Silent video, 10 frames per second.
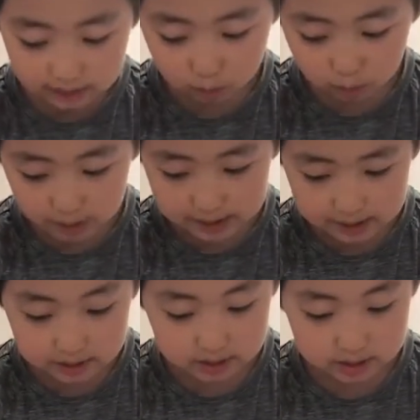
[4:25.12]

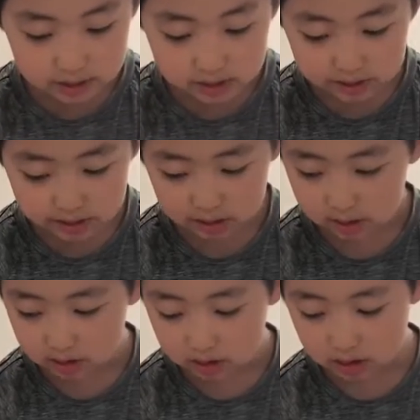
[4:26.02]
wings.
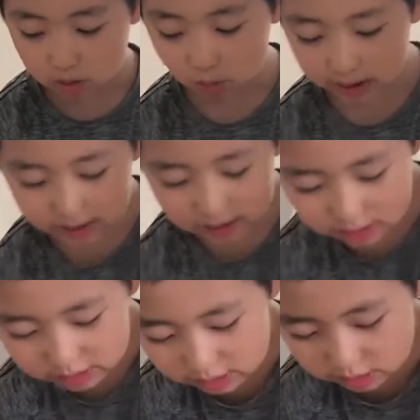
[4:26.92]
The wings you could
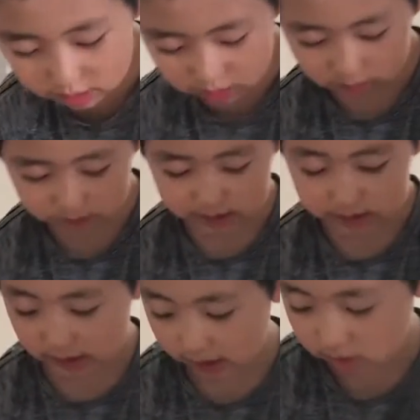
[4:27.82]
use two of these. I
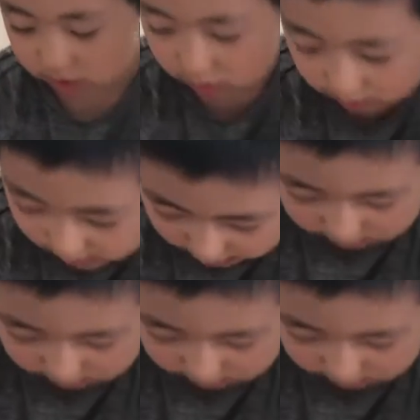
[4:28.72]
use two of these.